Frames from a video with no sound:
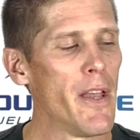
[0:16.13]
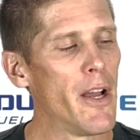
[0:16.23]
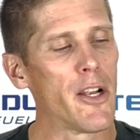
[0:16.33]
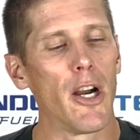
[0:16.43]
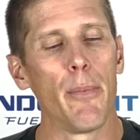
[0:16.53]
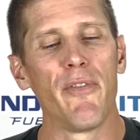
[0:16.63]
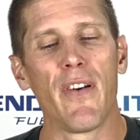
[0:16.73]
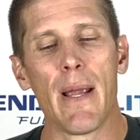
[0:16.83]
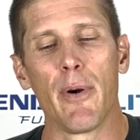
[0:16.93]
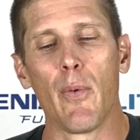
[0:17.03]
a carbon
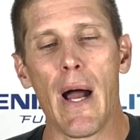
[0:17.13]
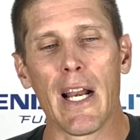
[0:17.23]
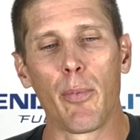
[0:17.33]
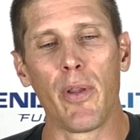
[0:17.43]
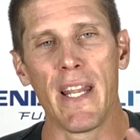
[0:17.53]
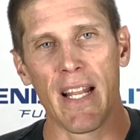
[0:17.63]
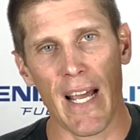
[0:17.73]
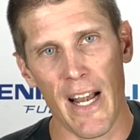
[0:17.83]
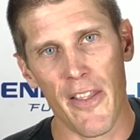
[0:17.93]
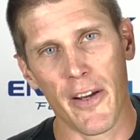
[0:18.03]
fiber rocker plate, and
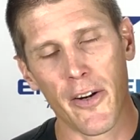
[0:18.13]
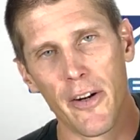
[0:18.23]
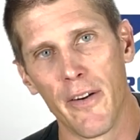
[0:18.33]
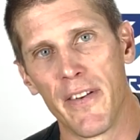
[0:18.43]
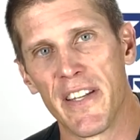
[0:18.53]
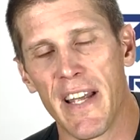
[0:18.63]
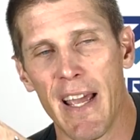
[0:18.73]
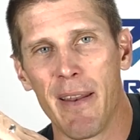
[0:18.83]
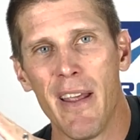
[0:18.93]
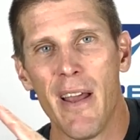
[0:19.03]
kind of the curved design.